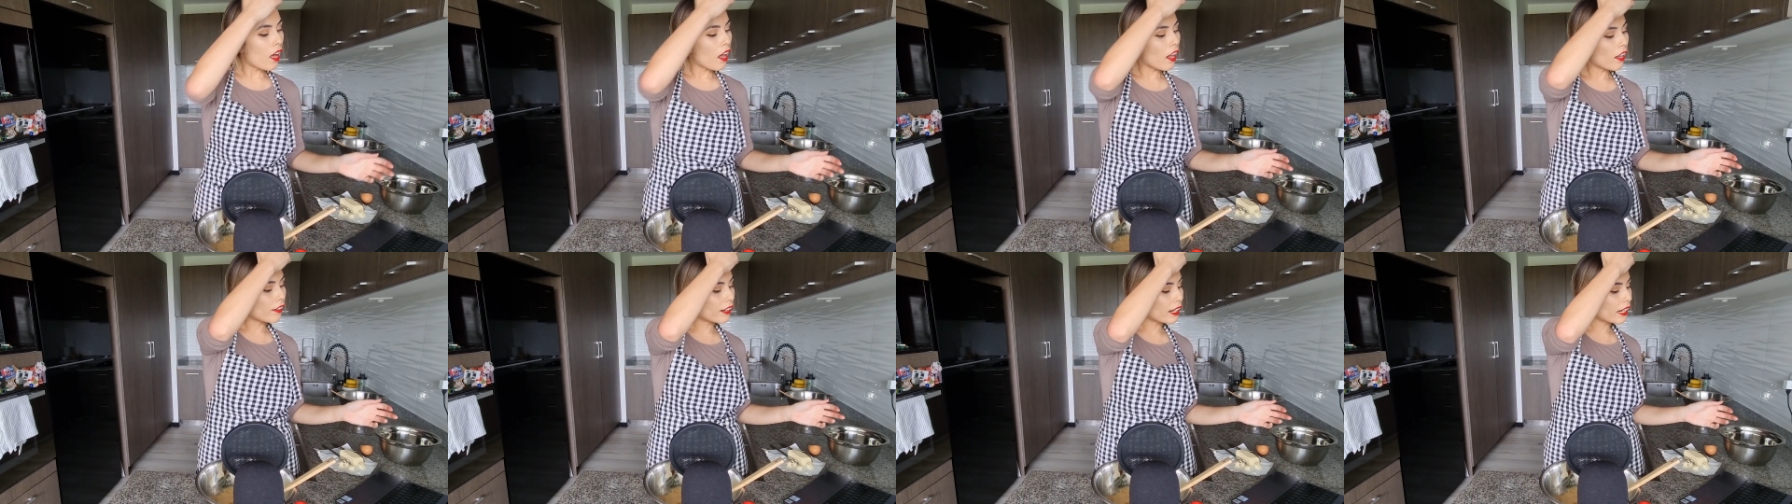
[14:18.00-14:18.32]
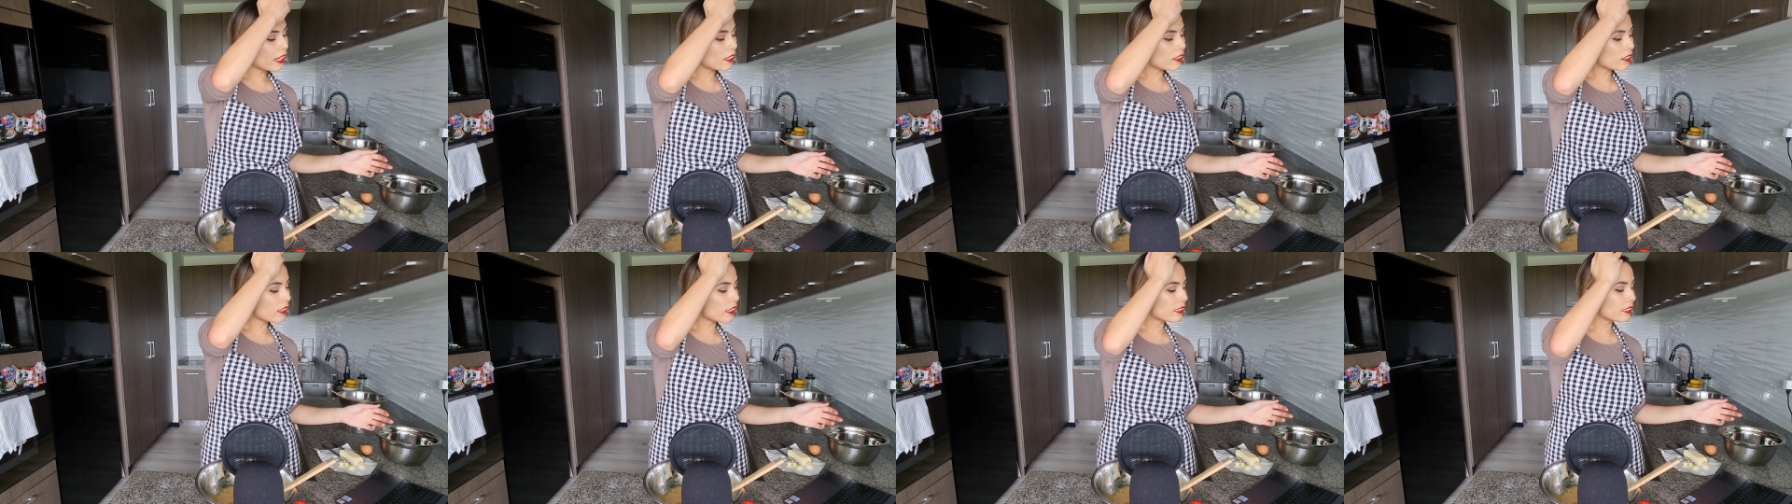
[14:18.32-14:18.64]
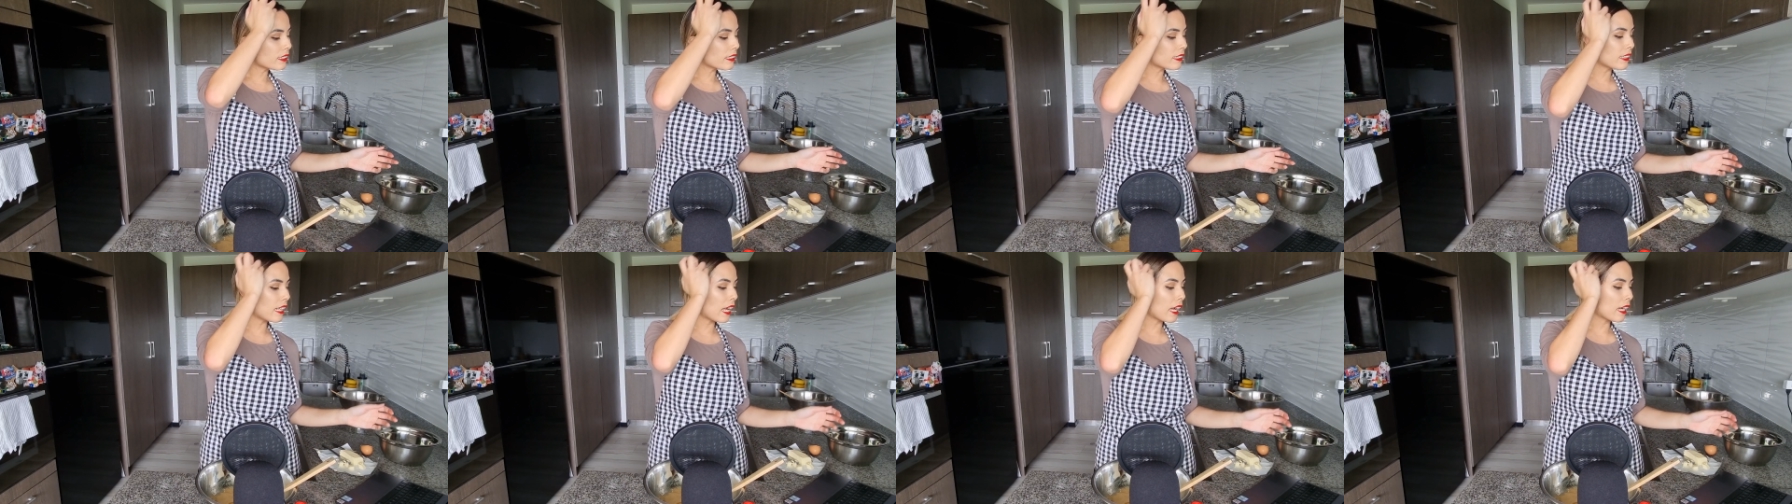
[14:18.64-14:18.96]
All right,
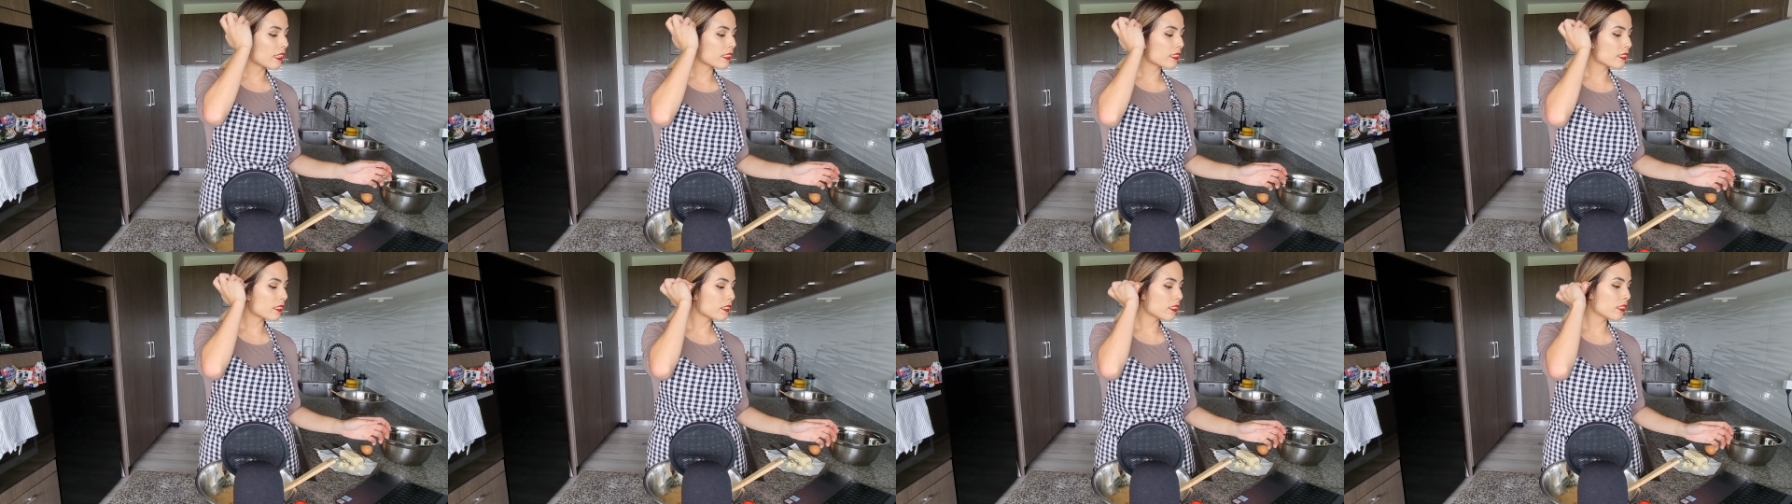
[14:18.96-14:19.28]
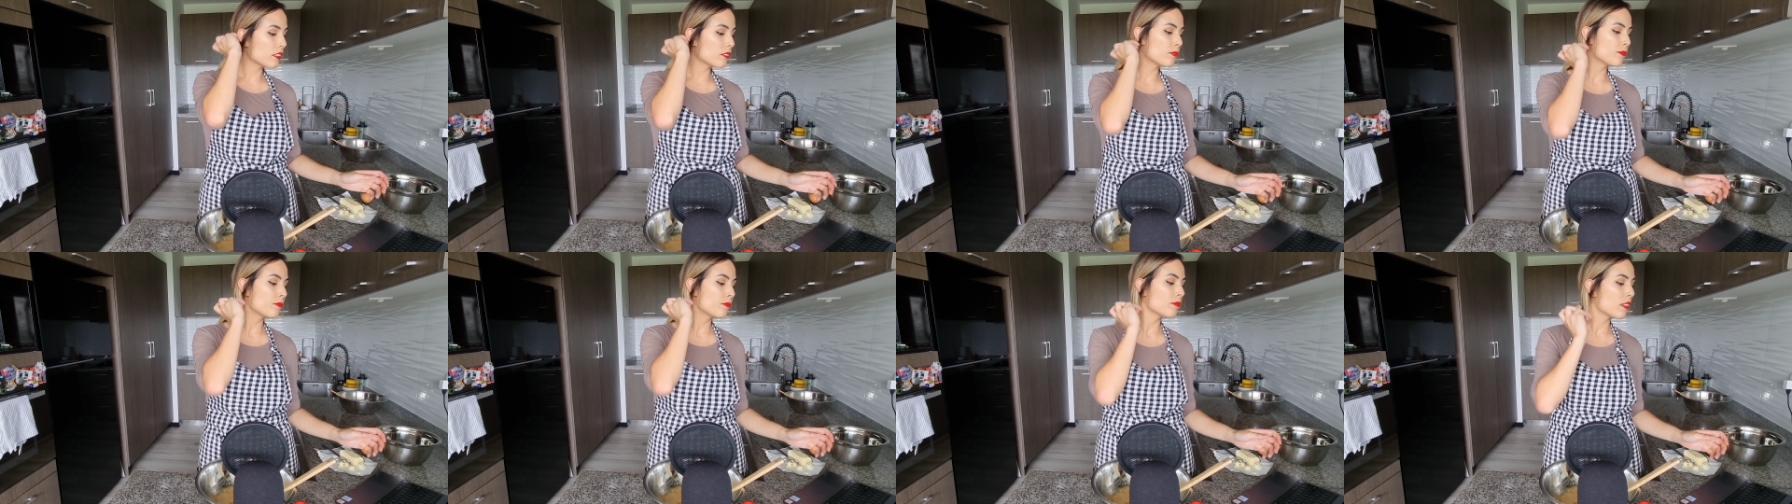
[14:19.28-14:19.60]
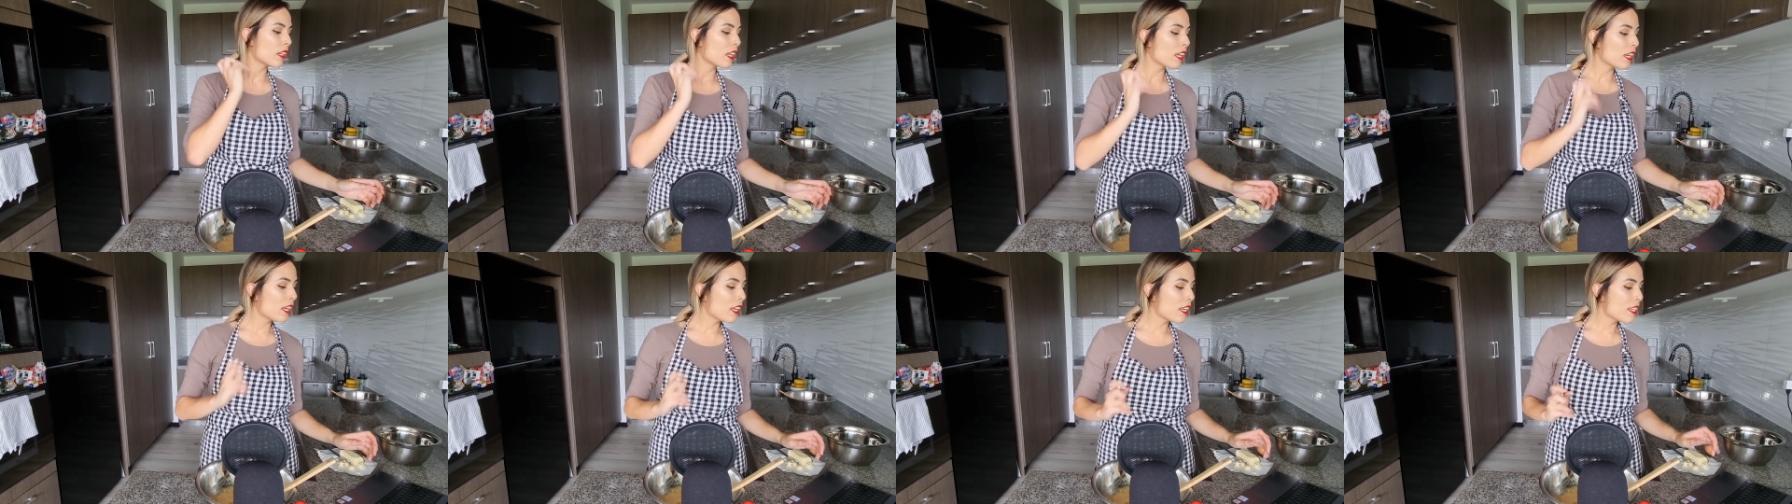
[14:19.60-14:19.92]
what's next?
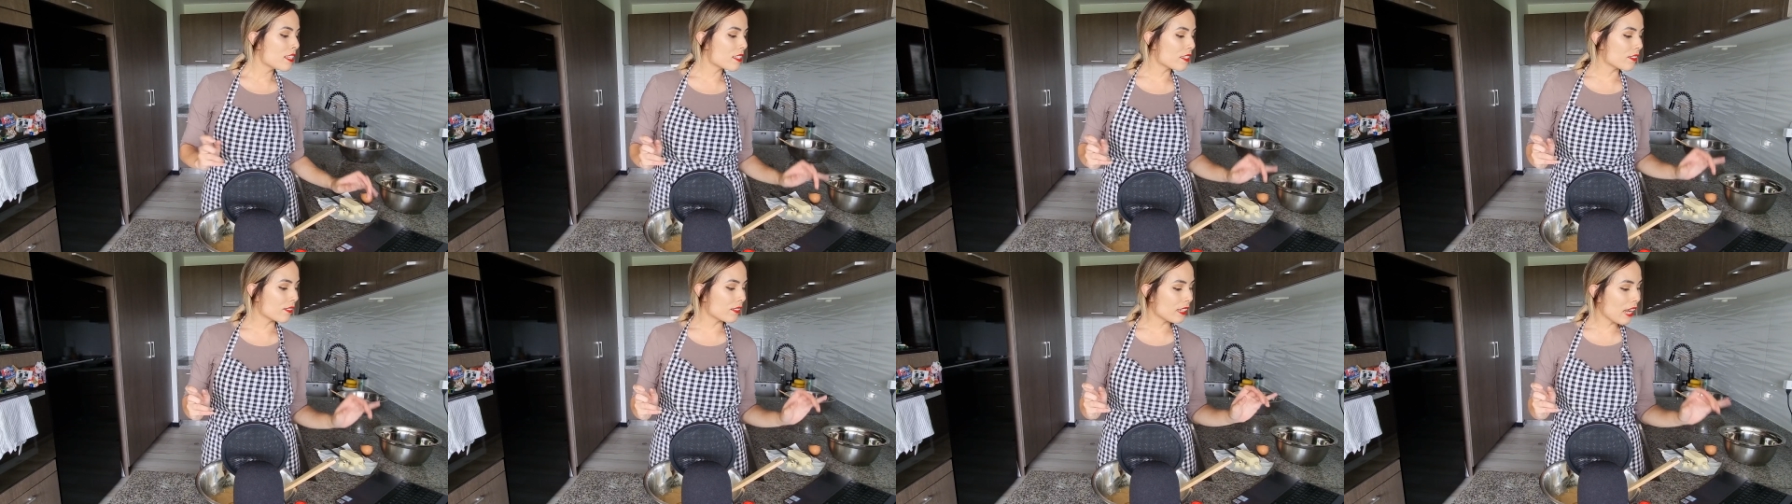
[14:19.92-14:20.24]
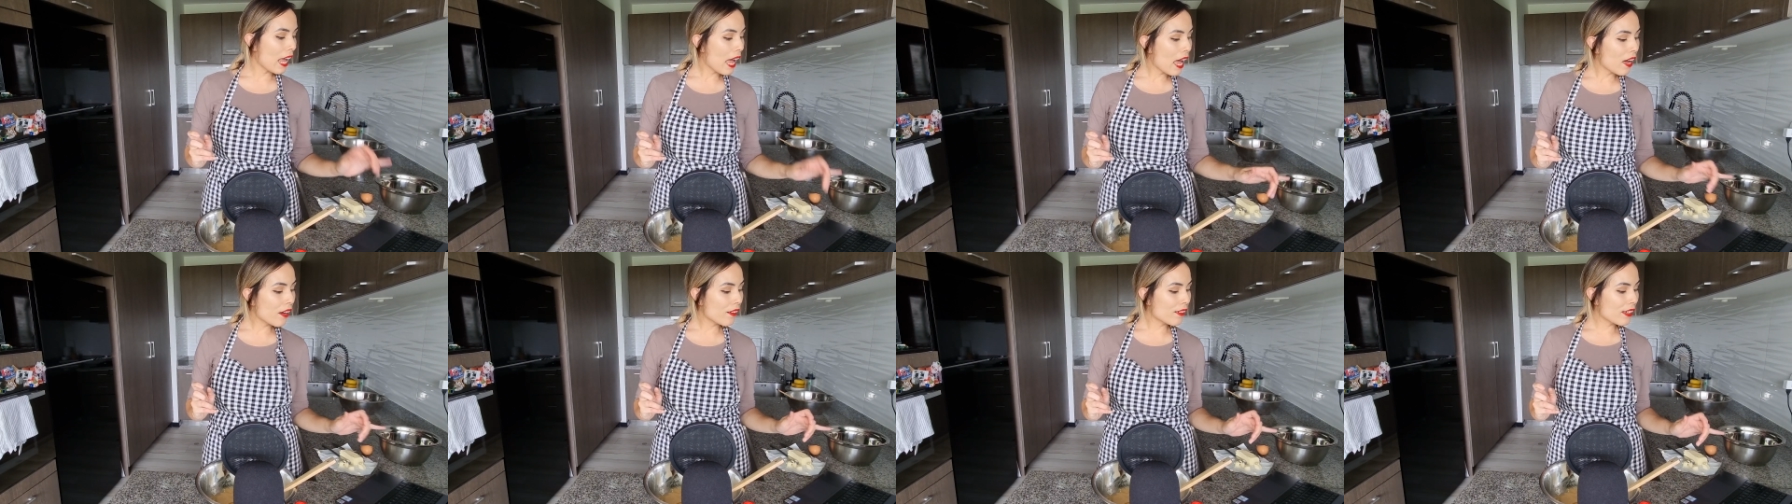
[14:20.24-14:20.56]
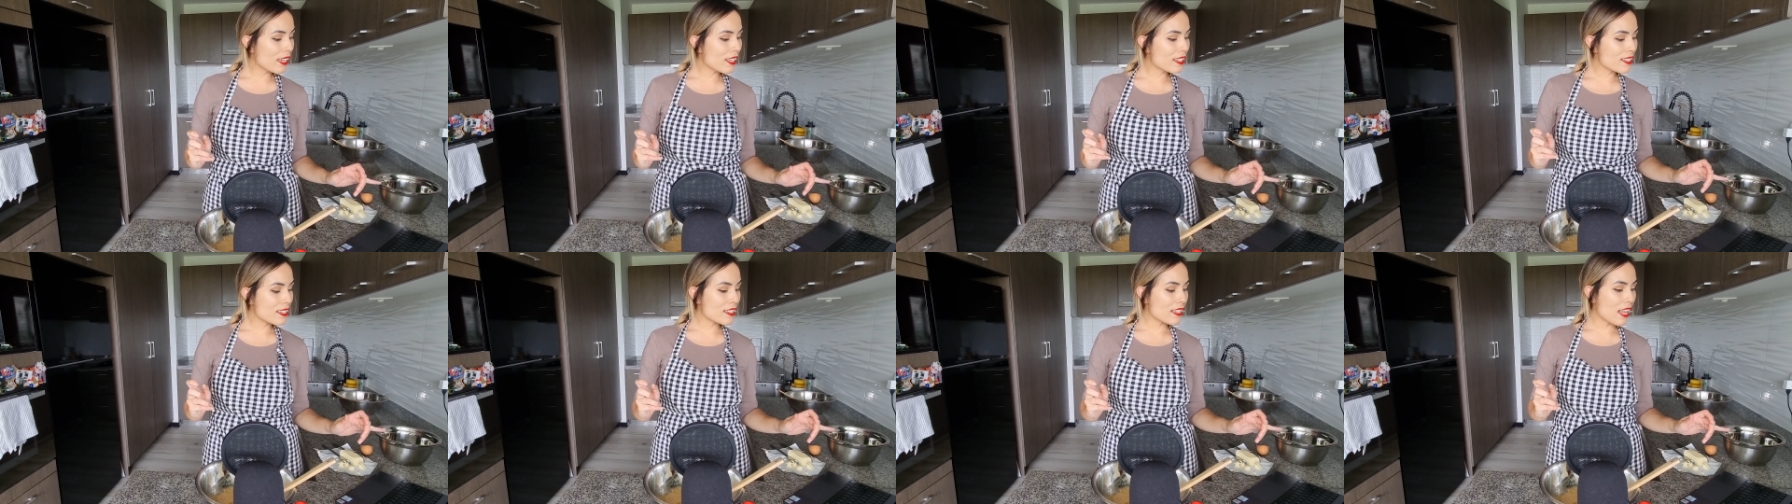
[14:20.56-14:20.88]
So now
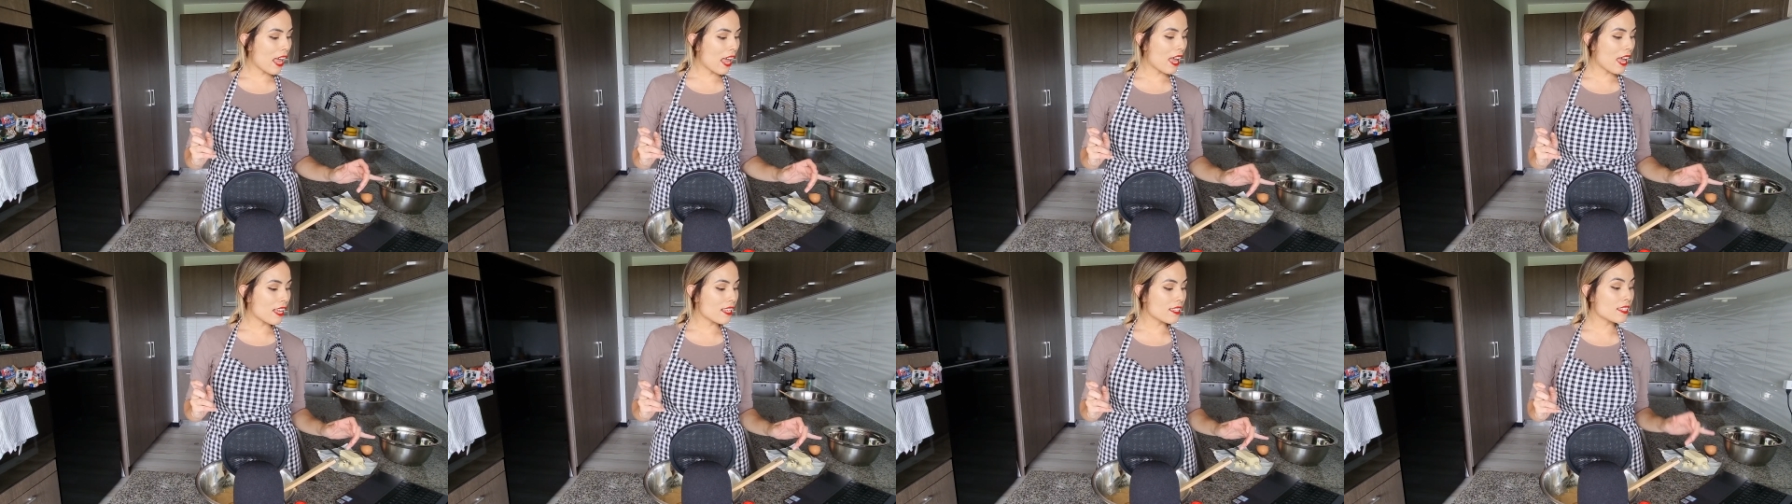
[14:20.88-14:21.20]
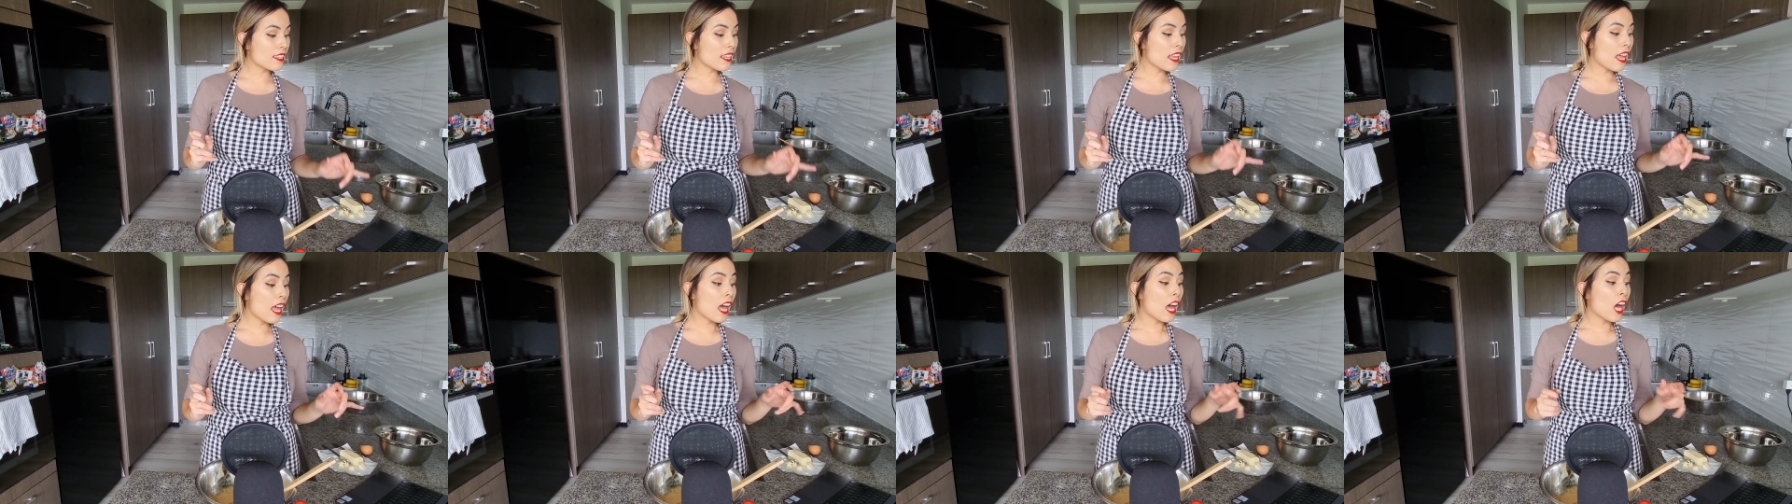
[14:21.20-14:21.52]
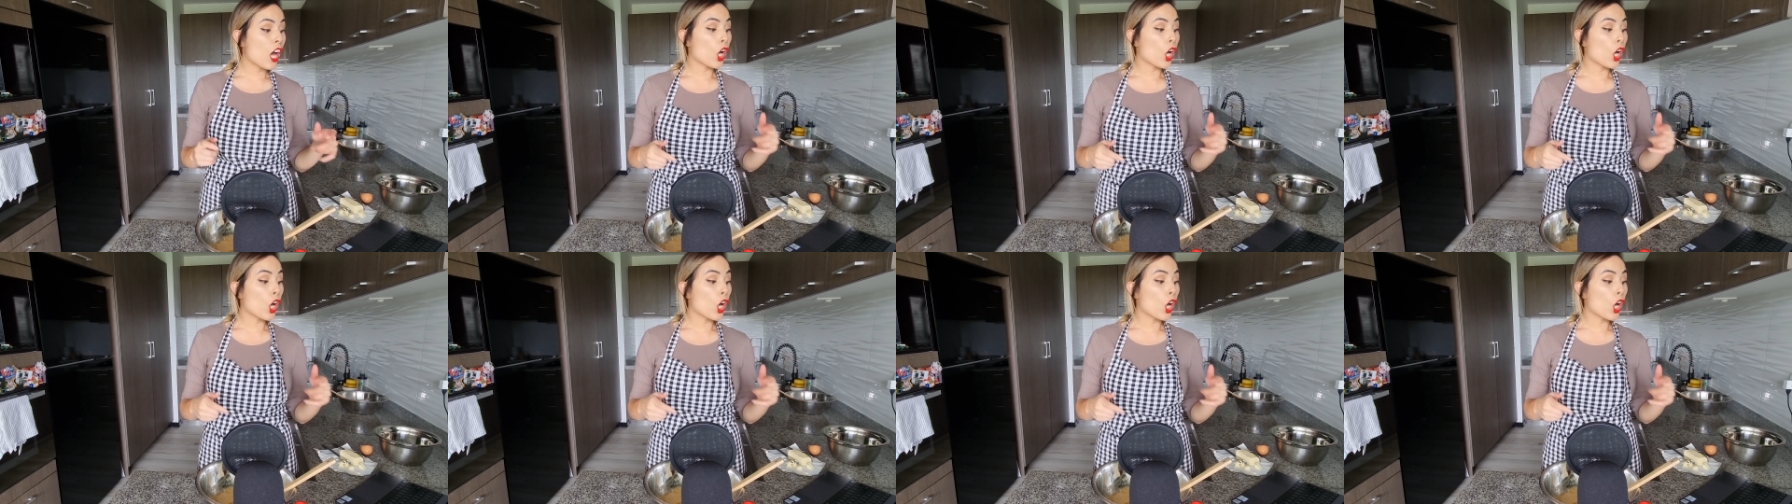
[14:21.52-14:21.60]
it says